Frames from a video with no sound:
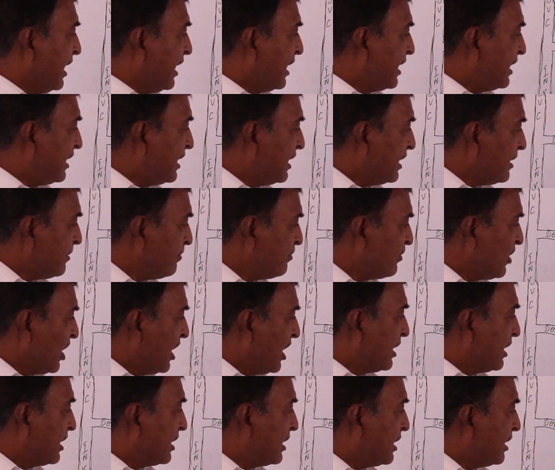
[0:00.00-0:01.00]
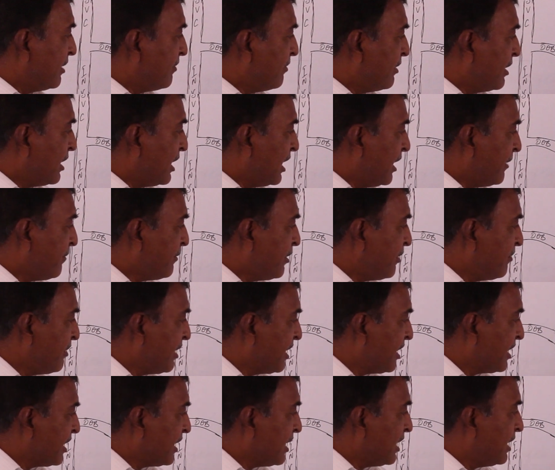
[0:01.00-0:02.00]
Here, the left
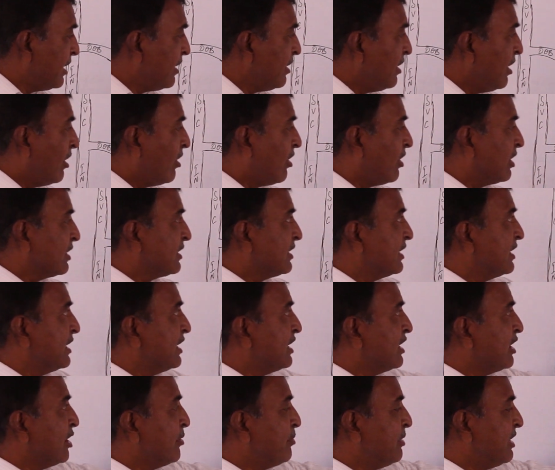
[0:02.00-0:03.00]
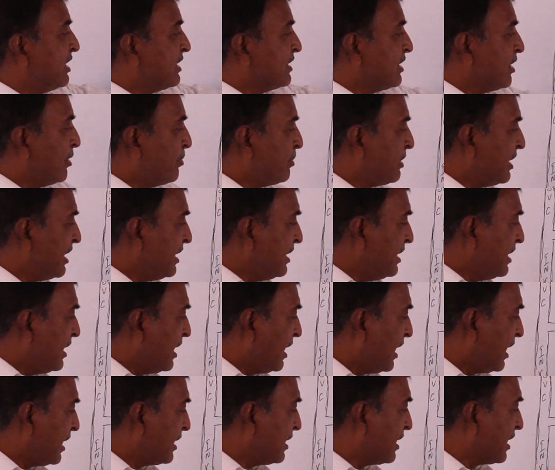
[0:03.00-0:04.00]
ventricle oxygenated blood supply
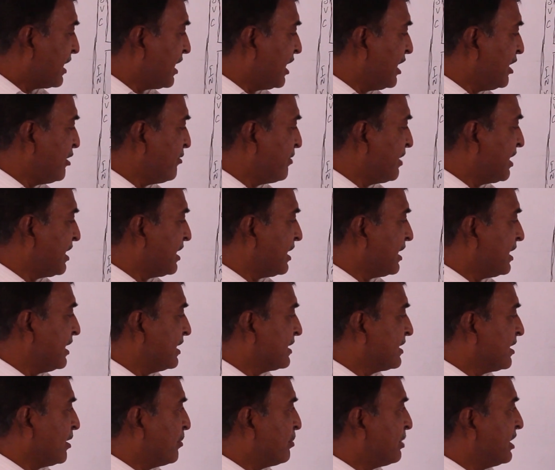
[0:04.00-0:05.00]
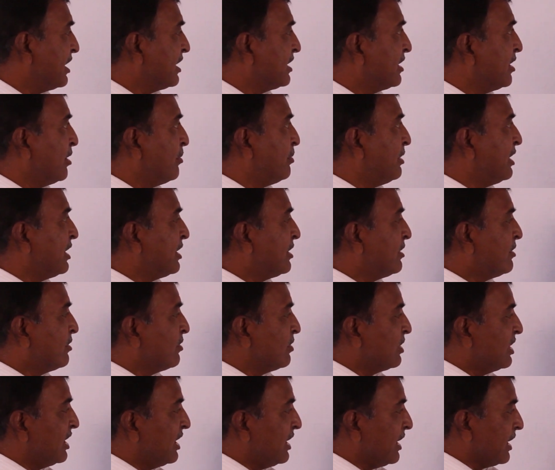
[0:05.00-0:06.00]
and the right ventricle supply the blood
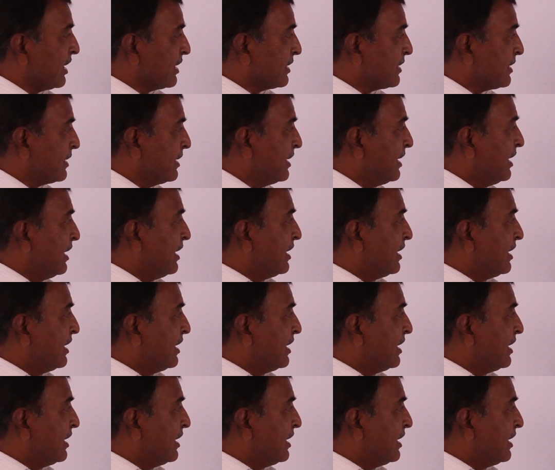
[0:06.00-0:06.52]
to the lungs.